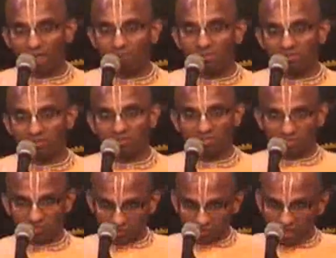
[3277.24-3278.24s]
happens is
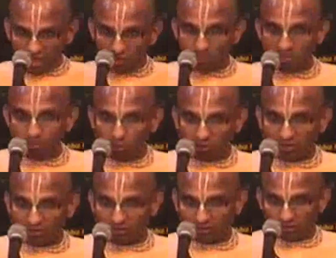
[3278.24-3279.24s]
Krishna is
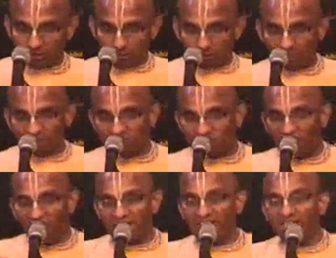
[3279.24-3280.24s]
omnipotent. But the
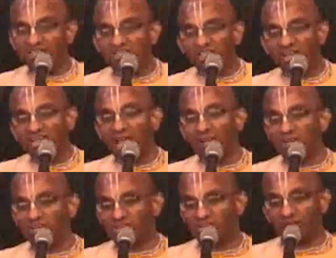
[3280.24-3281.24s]
channel's
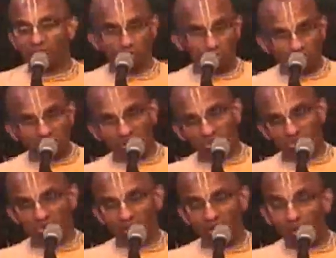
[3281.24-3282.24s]
contamination comes not on
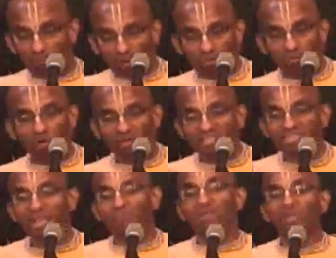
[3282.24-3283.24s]
Krishna, but on what is
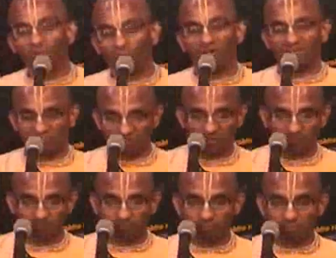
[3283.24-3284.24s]
coming to us.
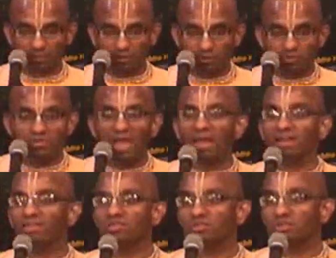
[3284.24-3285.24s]
So that
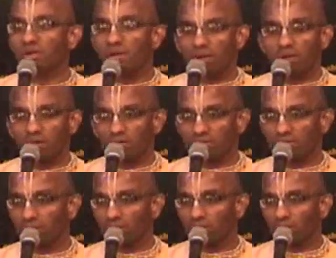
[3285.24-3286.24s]
is uh,
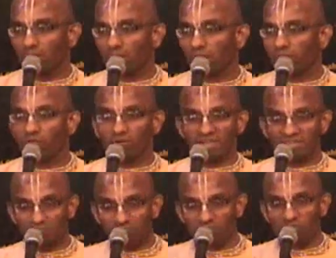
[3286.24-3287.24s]
the, uh, for
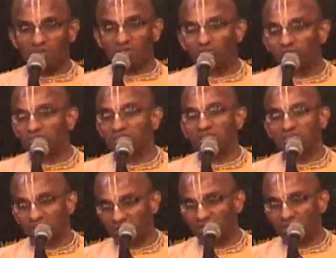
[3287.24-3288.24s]
especially for serious
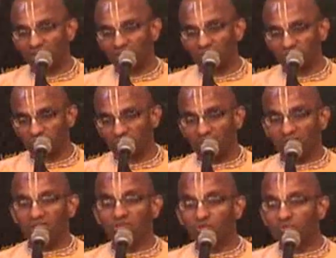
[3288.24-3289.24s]
seekers,
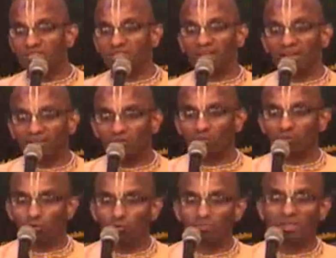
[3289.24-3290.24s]
they should be selective about
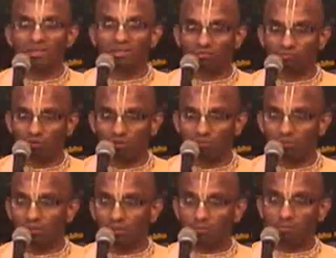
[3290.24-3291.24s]
whom they hear from,
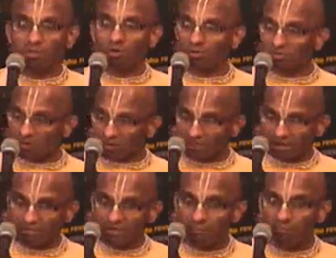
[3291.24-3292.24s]
because
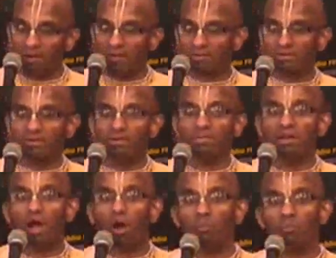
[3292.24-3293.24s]
that will depend, determine
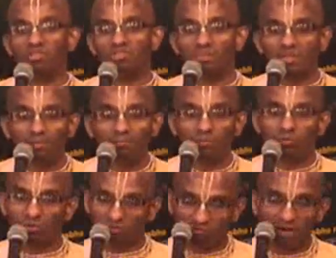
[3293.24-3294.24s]
how much they become
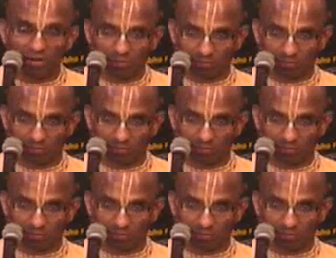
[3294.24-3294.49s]
purified